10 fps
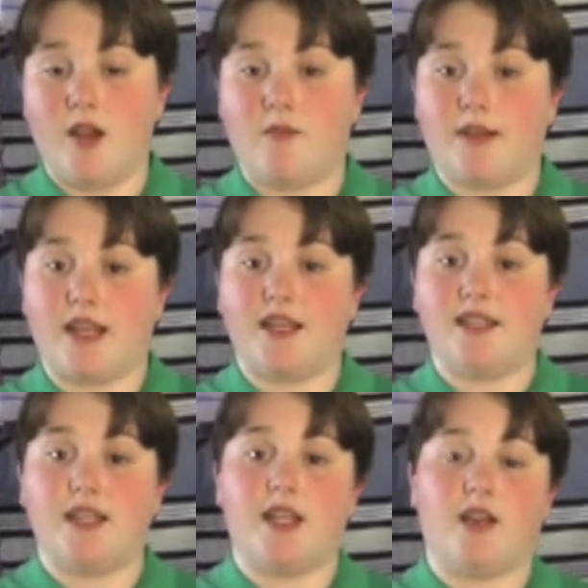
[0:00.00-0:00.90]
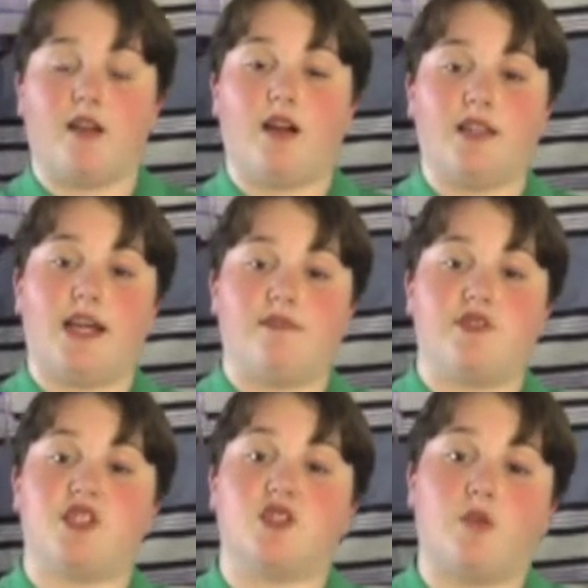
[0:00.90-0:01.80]
But I did hear a lot of
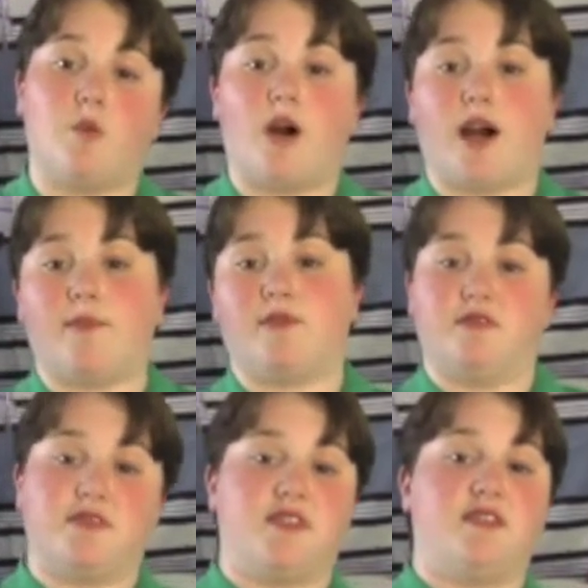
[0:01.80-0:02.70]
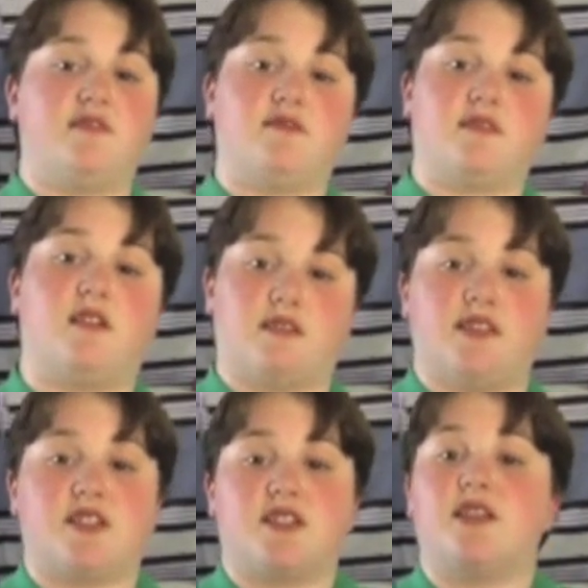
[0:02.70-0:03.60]
squabbles and all
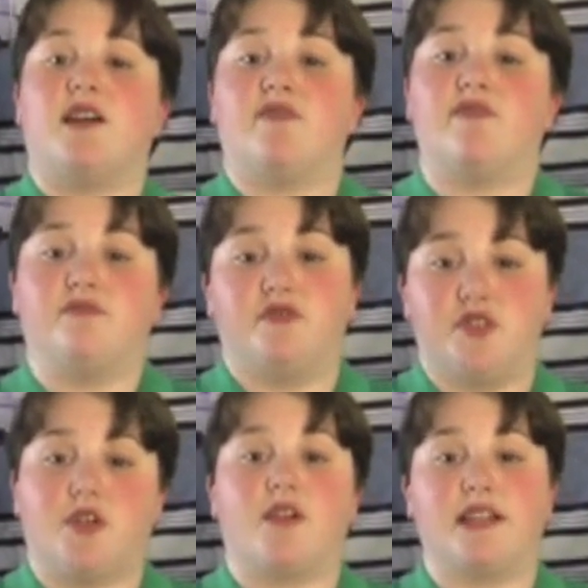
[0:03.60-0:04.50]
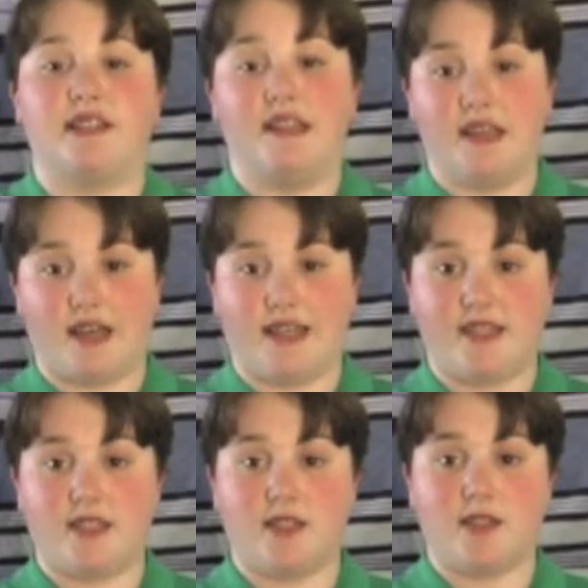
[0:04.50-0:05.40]
this stuff during the
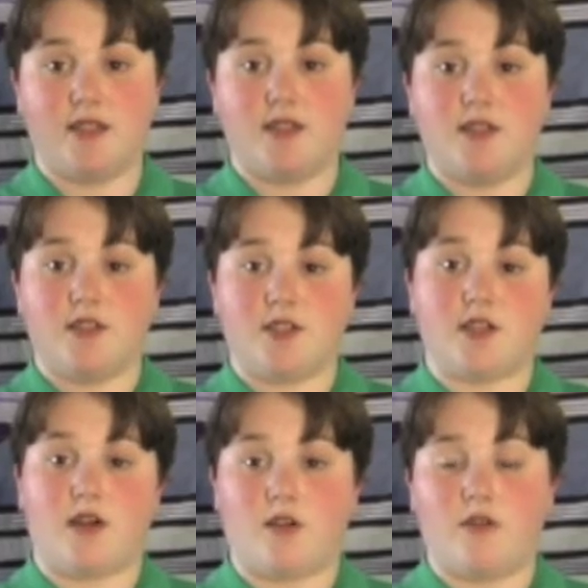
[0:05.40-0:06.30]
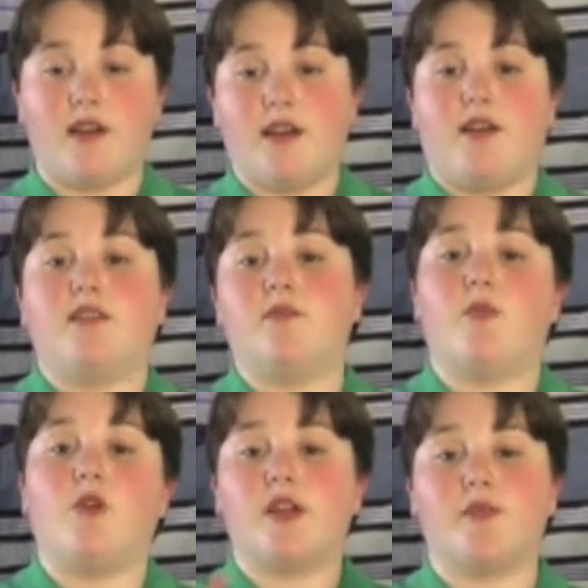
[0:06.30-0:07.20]
night. So, the
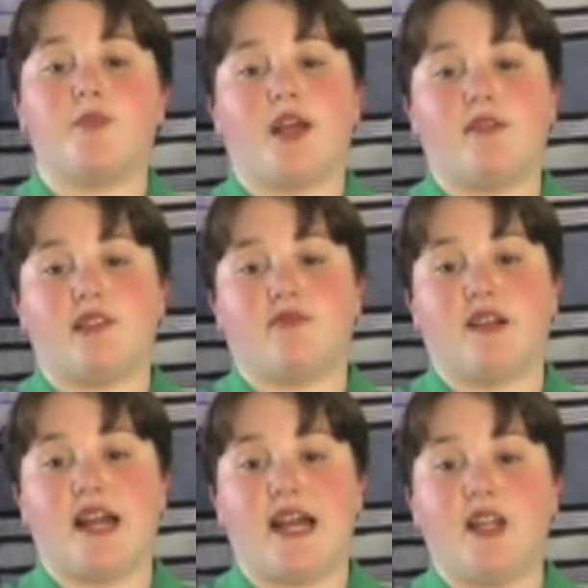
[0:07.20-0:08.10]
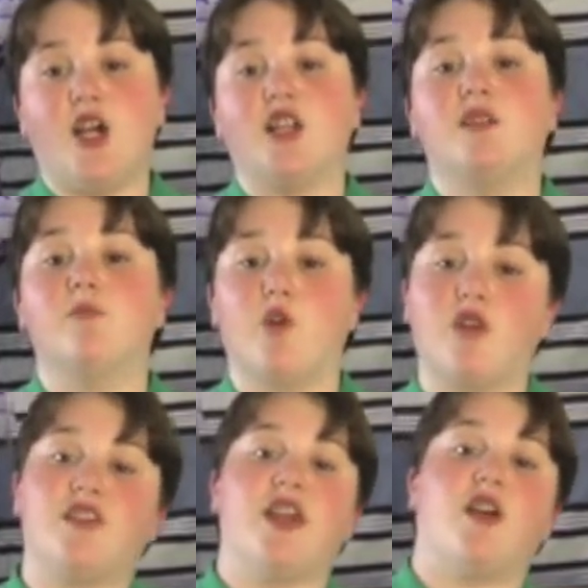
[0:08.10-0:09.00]
more you play with the rat, the
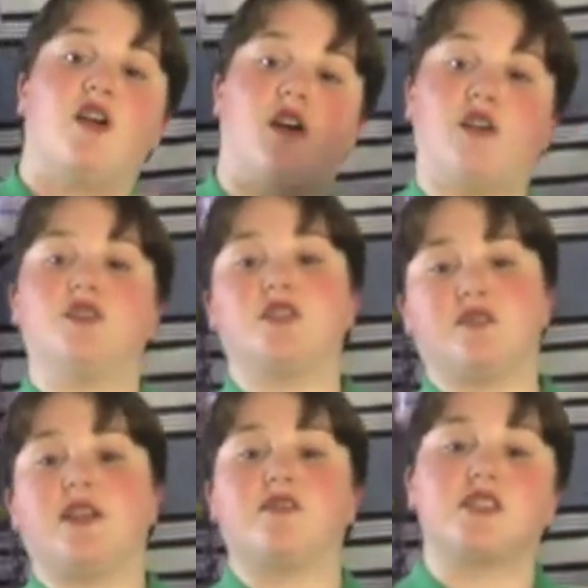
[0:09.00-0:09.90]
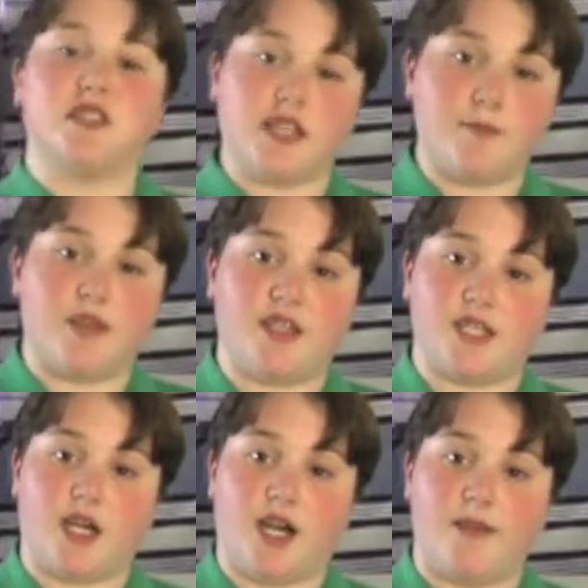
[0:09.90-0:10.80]
more they alter their sleeping
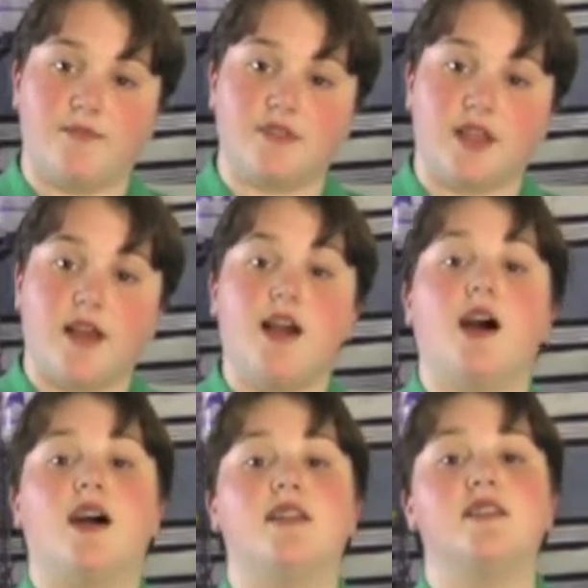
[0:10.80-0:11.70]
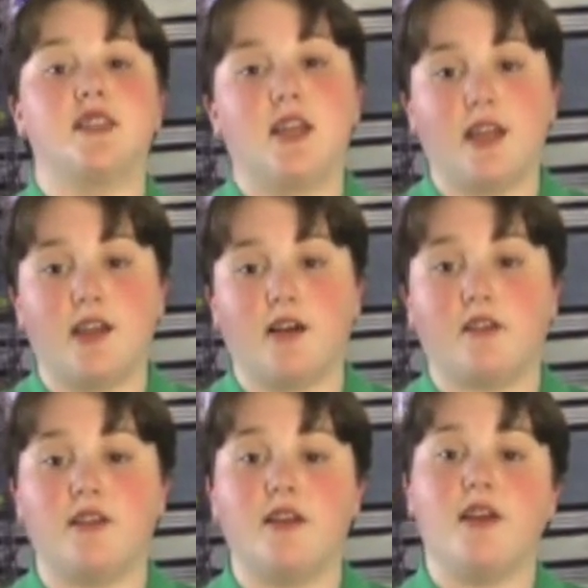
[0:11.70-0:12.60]
times
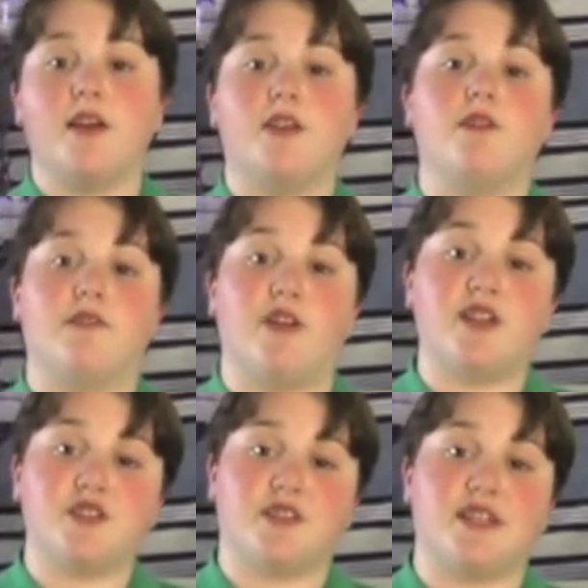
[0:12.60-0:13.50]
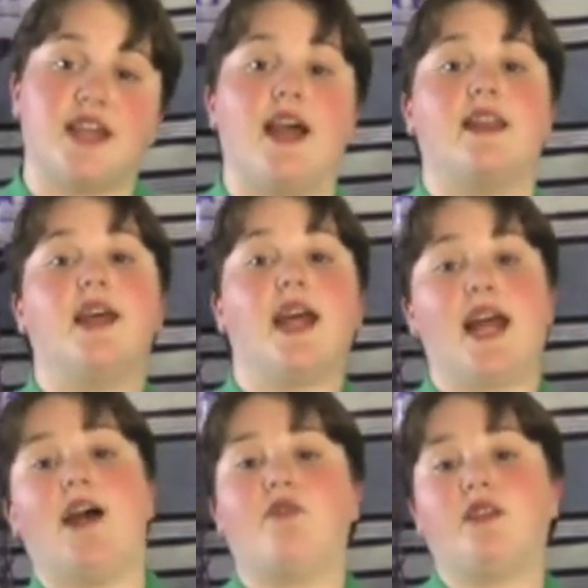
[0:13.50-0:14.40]
until you eventually get
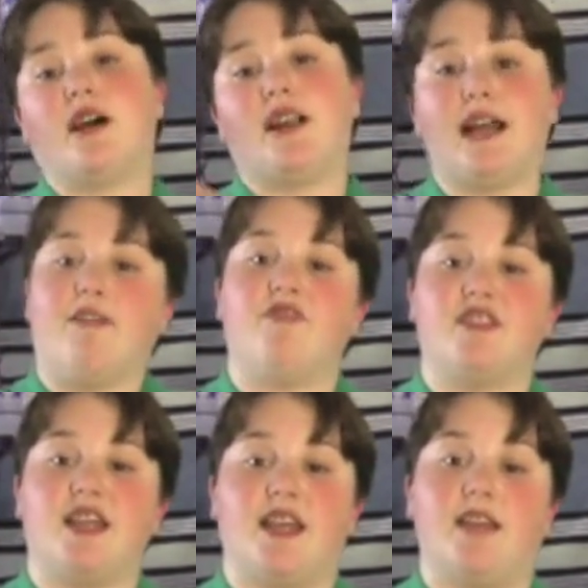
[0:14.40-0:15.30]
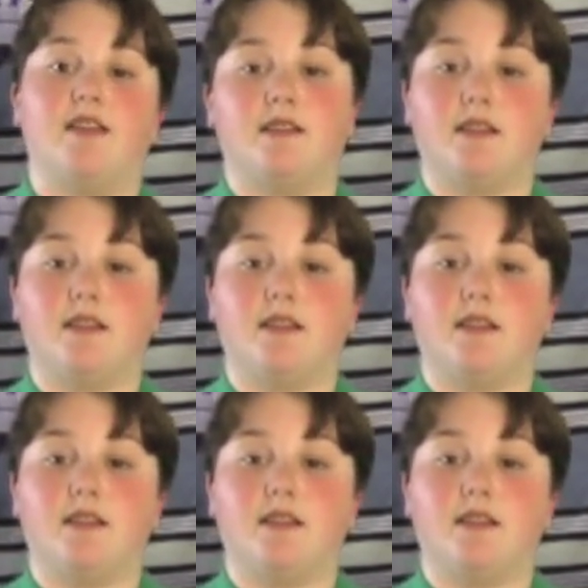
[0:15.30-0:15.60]
half at night, half at day.